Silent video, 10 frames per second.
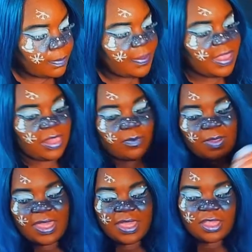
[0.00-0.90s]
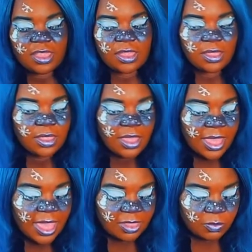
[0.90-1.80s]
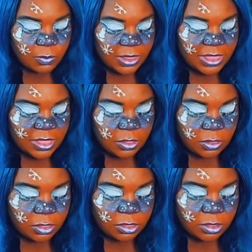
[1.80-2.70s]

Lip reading: P. Louise has really good